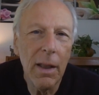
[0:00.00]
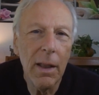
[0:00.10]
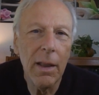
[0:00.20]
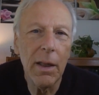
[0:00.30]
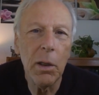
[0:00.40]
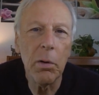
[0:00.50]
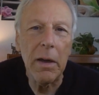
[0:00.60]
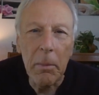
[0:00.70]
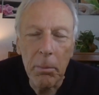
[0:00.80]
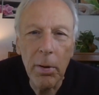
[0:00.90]
That you're
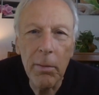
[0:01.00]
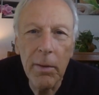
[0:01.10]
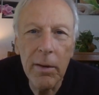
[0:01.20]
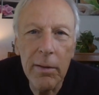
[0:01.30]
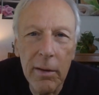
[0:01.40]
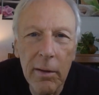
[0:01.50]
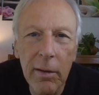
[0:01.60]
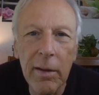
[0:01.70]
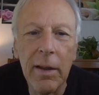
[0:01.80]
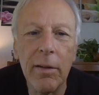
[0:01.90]
impervious to
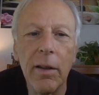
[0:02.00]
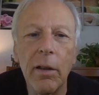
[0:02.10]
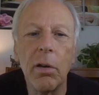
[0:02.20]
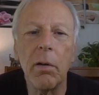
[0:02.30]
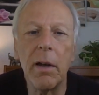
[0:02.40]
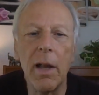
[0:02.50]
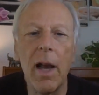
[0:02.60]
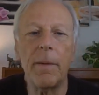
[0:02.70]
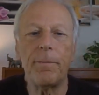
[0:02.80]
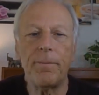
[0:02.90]
disease, that you're
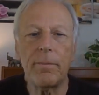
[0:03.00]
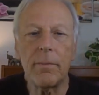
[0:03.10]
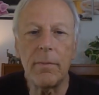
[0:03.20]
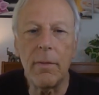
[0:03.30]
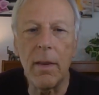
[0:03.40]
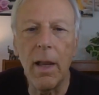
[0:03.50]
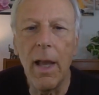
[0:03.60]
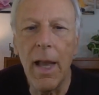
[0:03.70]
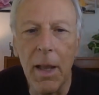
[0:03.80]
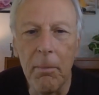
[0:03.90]
not
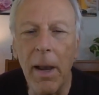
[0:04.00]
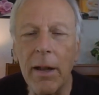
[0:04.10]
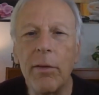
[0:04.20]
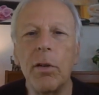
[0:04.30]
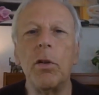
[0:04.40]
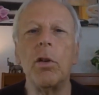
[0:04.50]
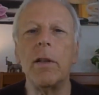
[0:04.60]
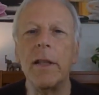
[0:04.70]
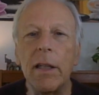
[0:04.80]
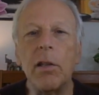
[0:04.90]
a match to. You
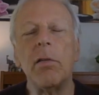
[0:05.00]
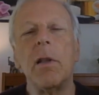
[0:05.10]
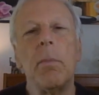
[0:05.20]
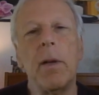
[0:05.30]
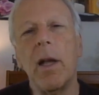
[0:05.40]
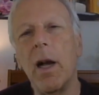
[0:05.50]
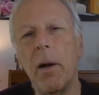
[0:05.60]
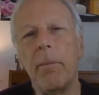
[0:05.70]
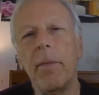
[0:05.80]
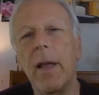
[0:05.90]
literally
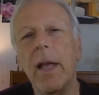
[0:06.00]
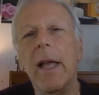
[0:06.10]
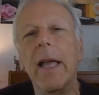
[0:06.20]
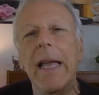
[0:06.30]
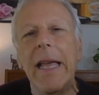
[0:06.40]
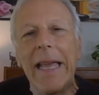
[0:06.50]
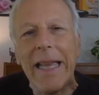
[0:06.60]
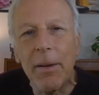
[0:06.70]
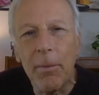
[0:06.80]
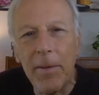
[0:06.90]
become
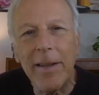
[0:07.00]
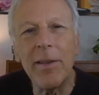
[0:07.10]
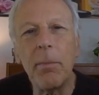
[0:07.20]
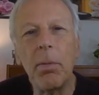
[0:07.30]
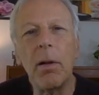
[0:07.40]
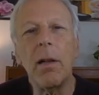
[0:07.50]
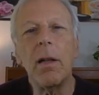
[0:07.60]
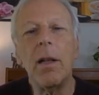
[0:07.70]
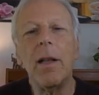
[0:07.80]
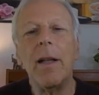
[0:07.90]

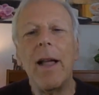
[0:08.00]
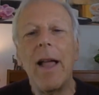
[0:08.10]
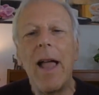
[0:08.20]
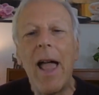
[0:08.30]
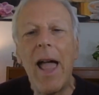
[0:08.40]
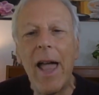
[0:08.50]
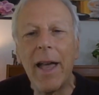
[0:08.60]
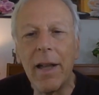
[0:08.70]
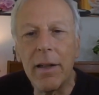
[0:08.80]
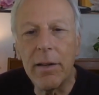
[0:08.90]
invisible
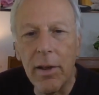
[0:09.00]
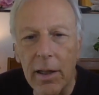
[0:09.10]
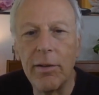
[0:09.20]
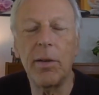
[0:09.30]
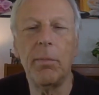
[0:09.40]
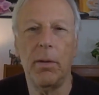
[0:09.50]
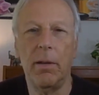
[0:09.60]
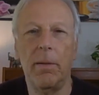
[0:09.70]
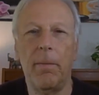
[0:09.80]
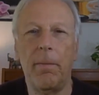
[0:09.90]
and untouchable